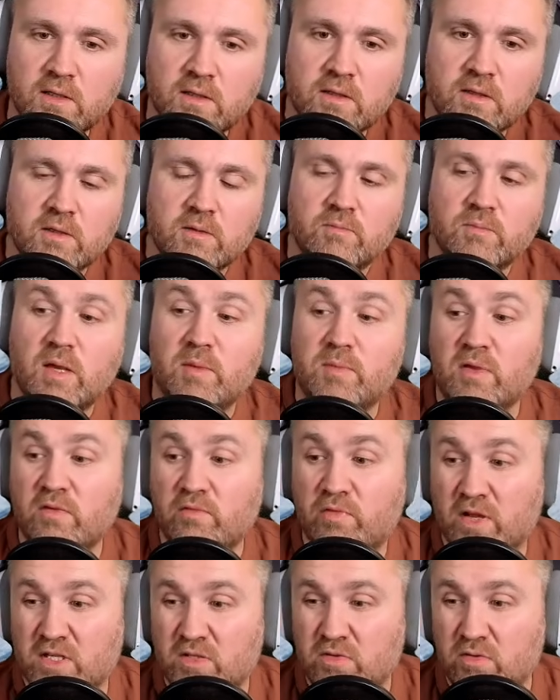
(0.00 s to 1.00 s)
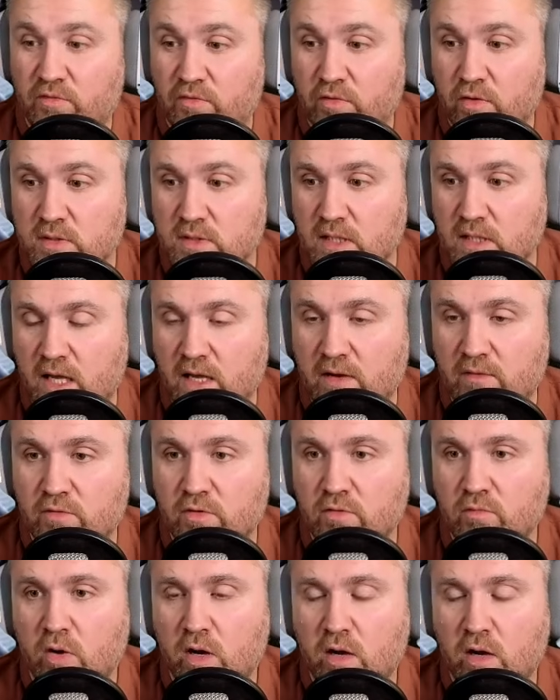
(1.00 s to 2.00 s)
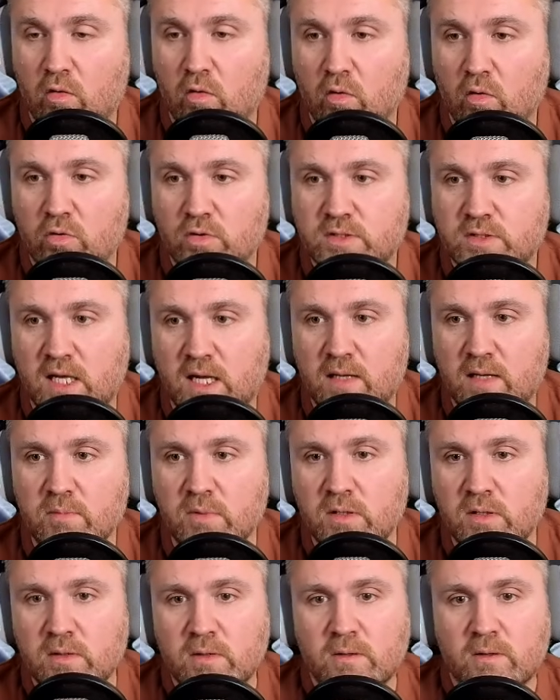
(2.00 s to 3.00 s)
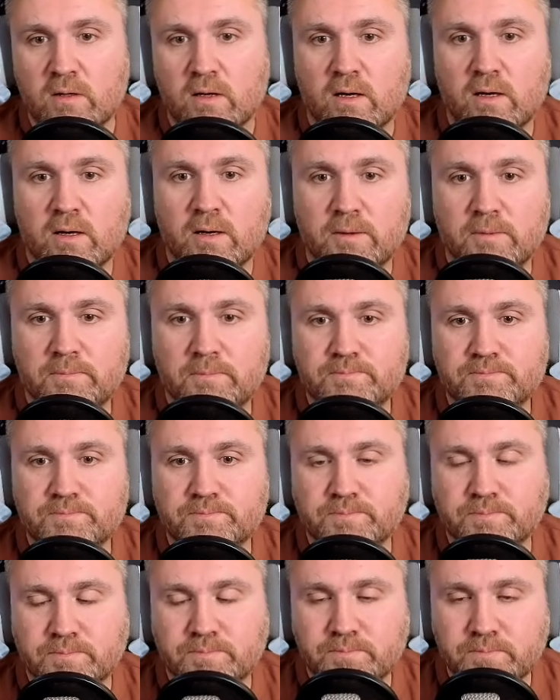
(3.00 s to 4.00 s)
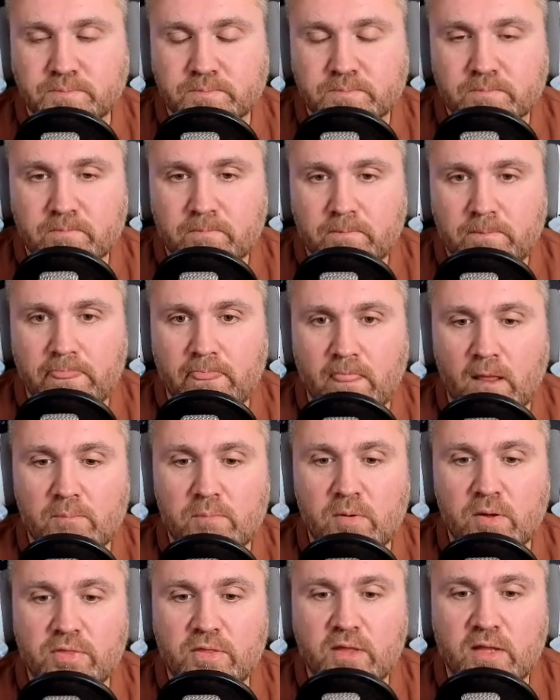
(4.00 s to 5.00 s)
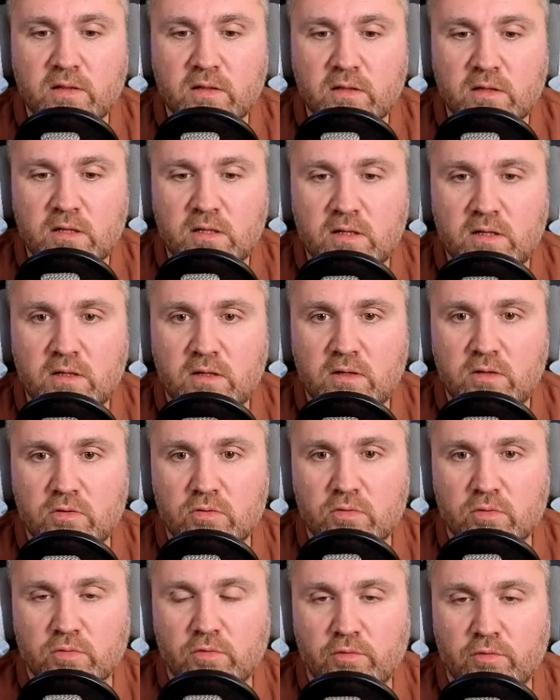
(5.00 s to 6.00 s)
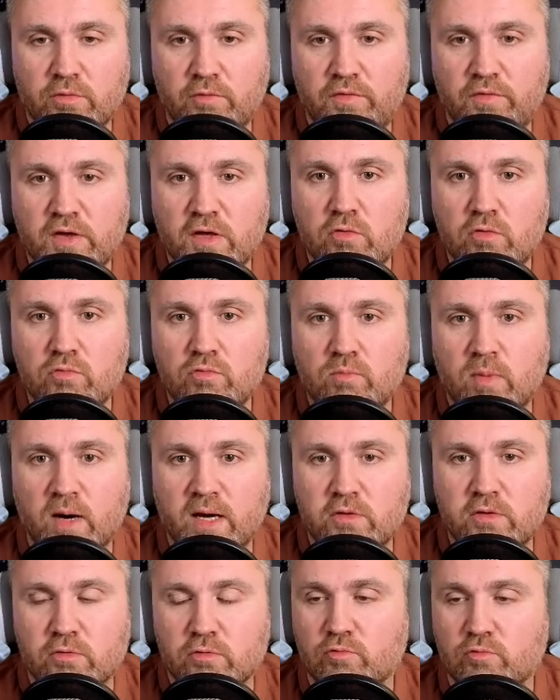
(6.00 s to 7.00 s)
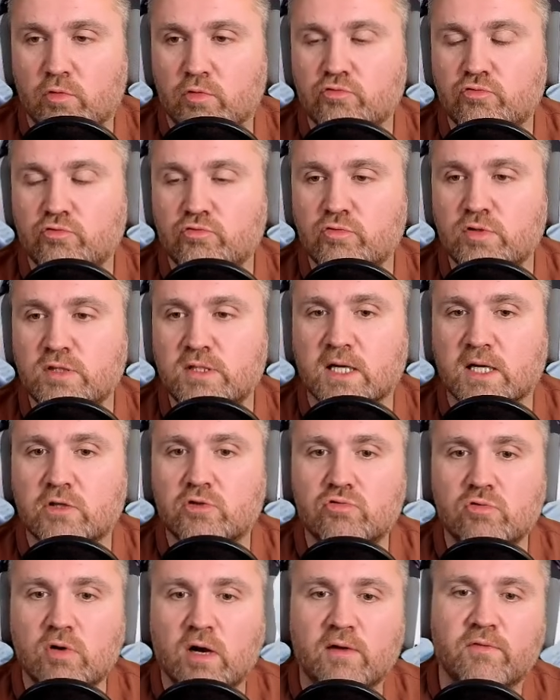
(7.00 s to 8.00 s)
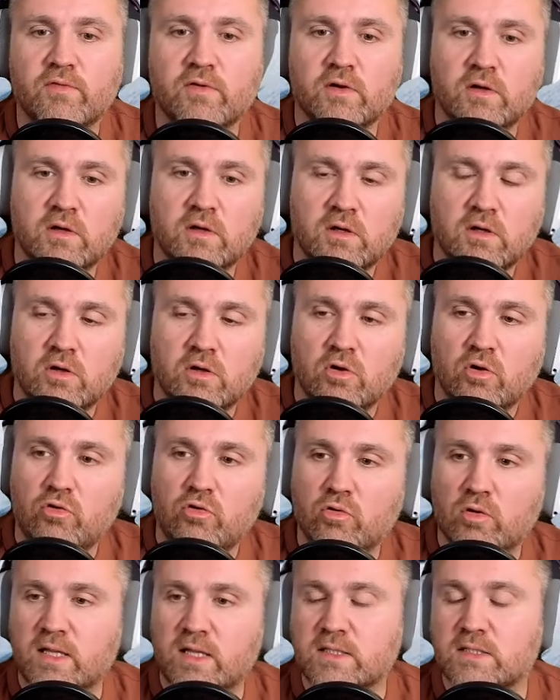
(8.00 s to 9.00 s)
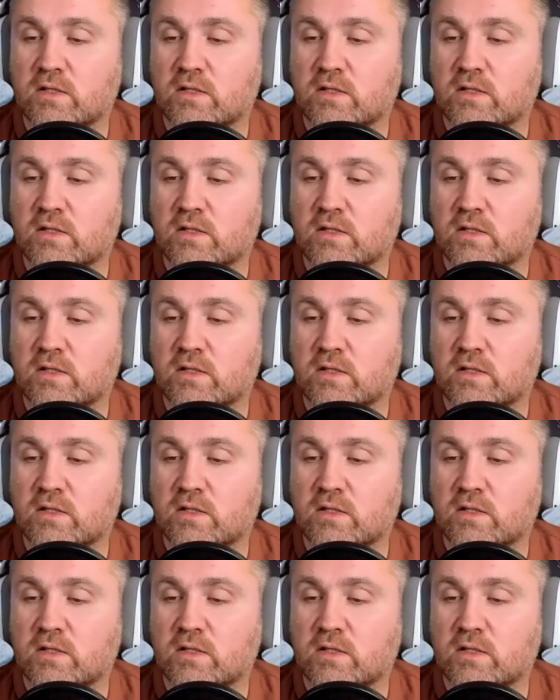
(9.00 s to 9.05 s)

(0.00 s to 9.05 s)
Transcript: maybe infantry first everywhere all the time. But then the thing you might not want to do is like to have your lancers